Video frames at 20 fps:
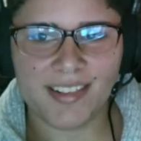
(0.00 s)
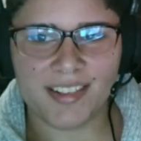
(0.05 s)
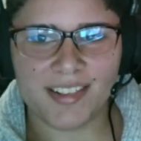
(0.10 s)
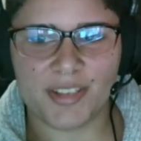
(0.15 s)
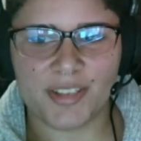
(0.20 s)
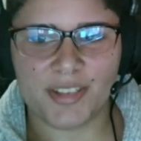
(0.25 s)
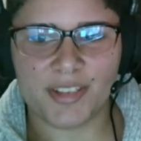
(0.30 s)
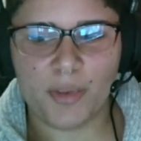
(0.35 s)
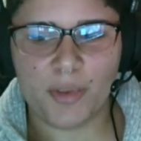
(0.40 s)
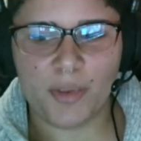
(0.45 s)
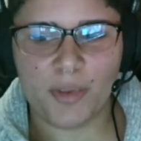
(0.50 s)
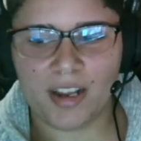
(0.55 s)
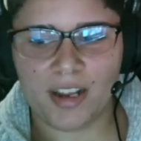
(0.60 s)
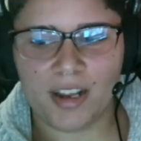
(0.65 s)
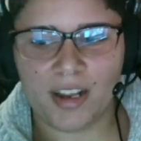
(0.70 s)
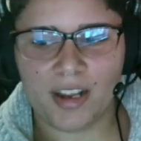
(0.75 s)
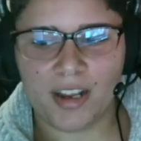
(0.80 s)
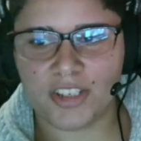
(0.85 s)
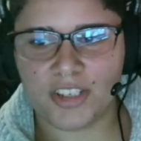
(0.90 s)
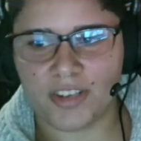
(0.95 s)
So you want to
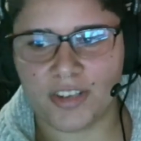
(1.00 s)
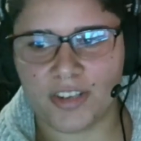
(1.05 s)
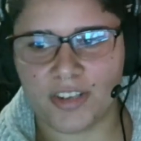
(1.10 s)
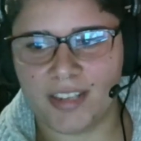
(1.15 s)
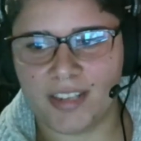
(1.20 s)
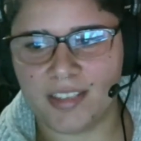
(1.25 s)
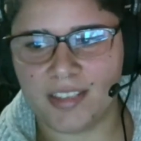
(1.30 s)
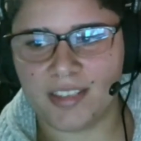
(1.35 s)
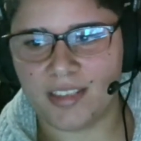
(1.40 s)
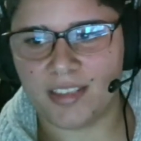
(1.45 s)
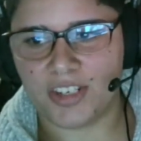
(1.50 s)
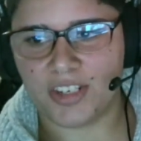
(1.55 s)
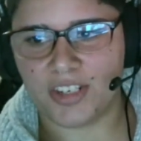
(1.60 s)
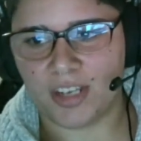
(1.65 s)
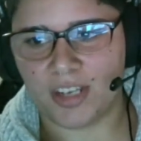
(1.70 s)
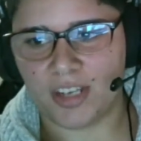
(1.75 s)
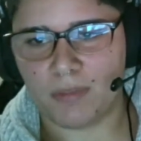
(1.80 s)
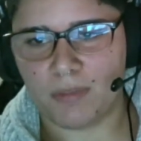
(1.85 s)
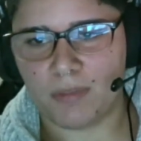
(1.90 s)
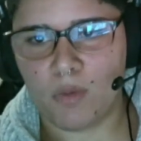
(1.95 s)
cut straight to the
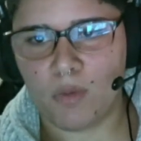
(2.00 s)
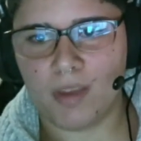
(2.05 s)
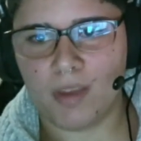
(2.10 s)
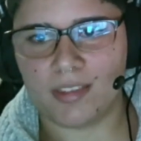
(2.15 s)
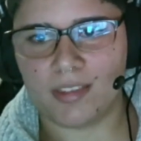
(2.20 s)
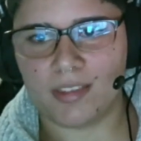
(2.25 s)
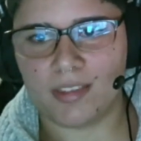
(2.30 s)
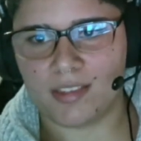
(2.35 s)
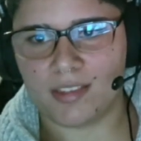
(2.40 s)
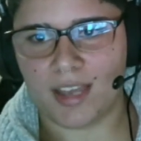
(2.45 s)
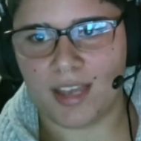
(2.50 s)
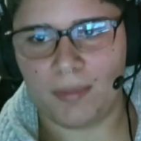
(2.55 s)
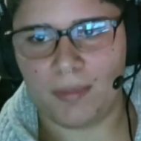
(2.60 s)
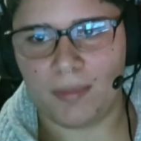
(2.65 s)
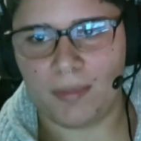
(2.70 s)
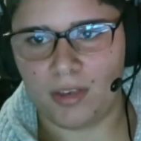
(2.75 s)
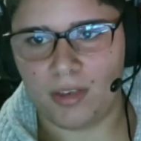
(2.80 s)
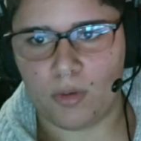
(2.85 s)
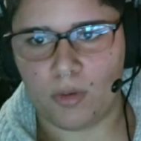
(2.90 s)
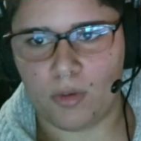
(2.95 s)
gem. You want the diamond.
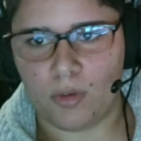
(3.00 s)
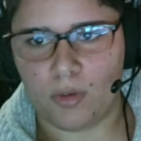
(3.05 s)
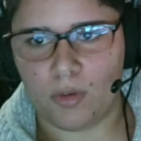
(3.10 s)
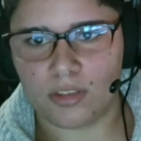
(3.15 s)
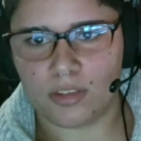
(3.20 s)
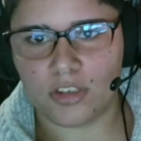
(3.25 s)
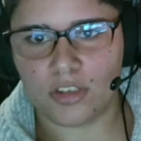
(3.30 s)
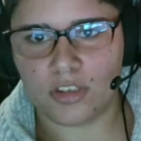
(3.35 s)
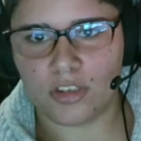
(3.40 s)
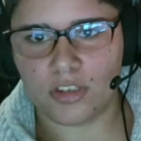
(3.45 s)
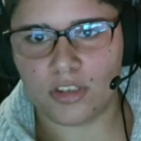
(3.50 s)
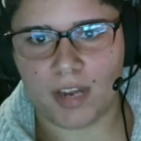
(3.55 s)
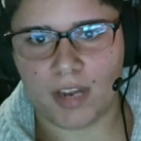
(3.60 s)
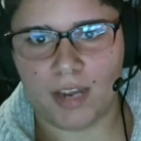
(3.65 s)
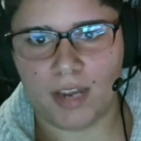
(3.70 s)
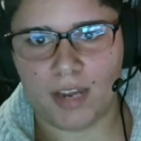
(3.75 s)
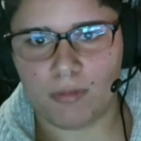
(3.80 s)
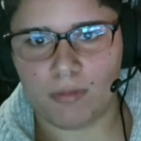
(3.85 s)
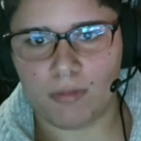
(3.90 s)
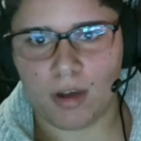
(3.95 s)
You want the straight
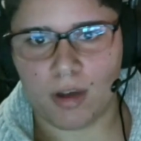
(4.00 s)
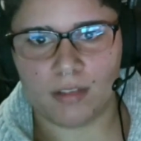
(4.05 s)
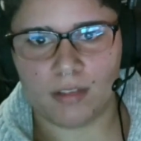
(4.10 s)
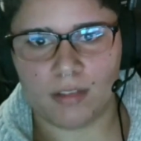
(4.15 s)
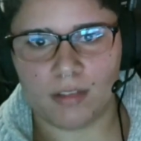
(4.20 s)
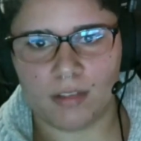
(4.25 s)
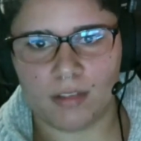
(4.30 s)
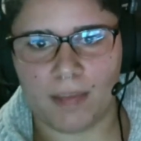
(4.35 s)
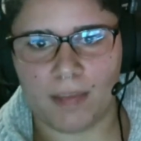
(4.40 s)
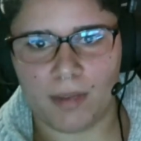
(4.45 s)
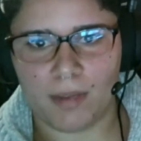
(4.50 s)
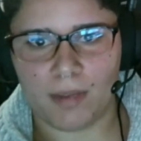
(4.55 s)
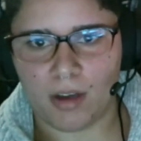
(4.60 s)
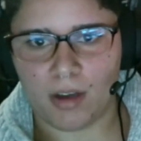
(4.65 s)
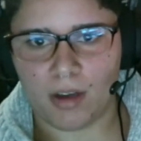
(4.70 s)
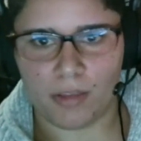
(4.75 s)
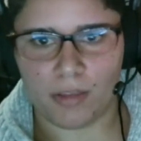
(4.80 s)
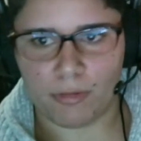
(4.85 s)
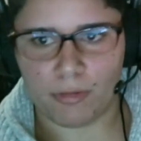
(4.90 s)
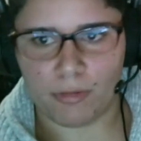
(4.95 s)
raw diamond
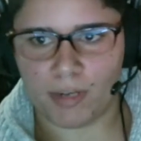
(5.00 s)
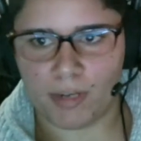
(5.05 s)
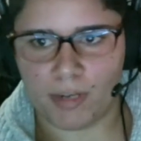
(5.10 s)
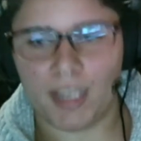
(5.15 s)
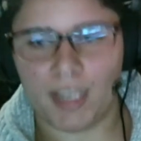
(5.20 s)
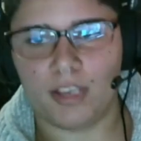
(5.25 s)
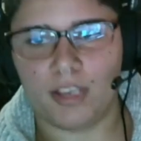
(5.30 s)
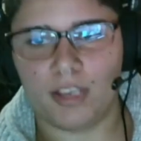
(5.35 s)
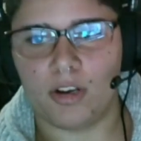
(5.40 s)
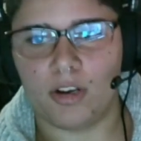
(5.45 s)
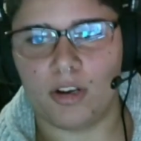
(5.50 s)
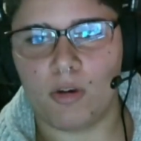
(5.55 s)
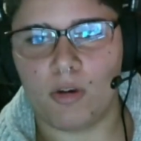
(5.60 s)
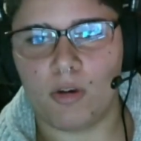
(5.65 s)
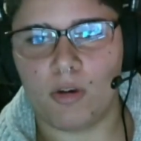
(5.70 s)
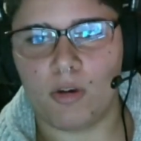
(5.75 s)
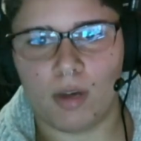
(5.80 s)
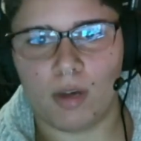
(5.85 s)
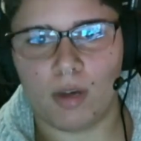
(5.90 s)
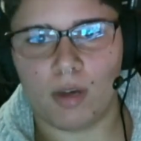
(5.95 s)
on the ring. You don't
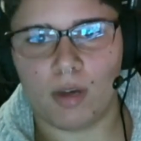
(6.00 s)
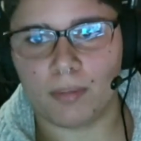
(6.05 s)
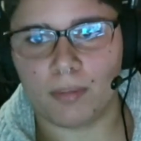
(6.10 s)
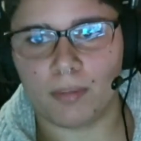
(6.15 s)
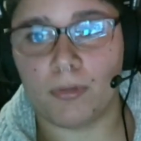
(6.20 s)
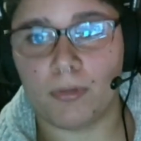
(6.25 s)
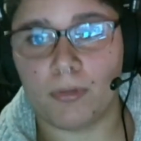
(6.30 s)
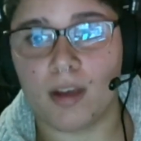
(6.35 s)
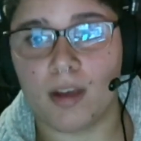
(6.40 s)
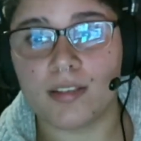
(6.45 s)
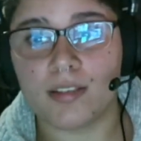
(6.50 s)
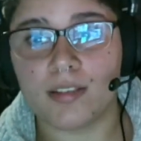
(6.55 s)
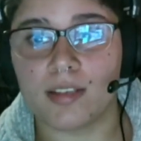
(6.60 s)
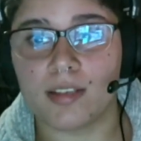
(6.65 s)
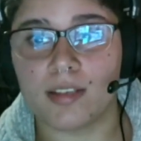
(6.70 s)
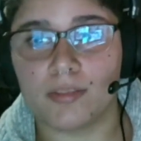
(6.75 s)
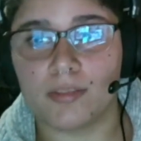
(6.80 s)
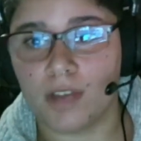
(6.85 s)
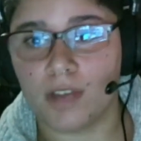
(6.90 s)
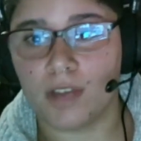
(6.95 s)
want the process
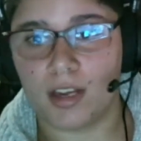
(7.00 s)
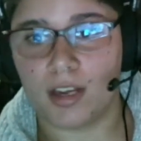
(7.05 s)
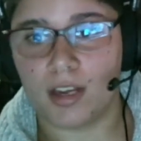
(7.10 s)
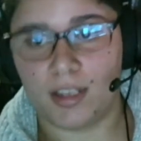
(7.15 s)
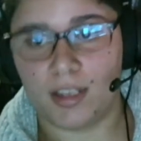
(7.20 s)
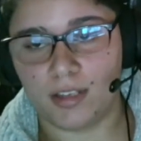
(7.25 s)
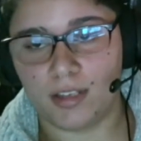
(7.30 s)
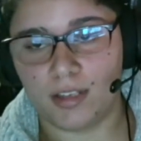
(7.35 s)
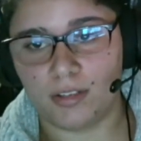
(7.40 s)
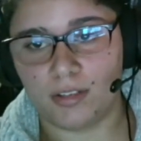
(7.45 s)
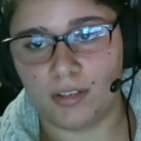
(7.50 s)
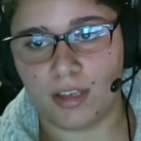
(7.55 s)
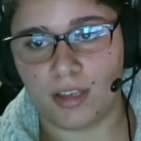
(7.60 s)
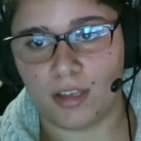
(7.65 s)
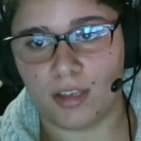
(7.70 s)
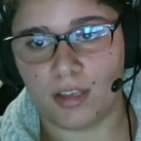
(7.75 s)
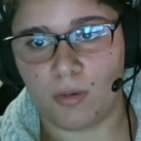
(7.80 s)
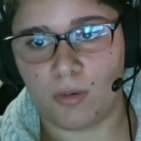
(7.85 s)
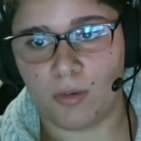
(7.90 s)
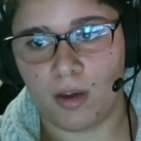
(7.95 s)
of cutting it. Okay.
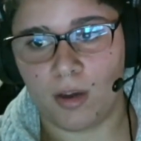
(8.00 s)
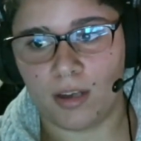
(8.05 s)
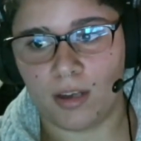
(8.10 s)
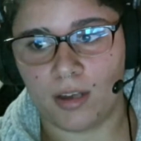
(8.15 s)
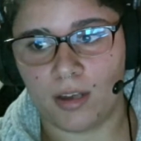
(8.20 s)
You want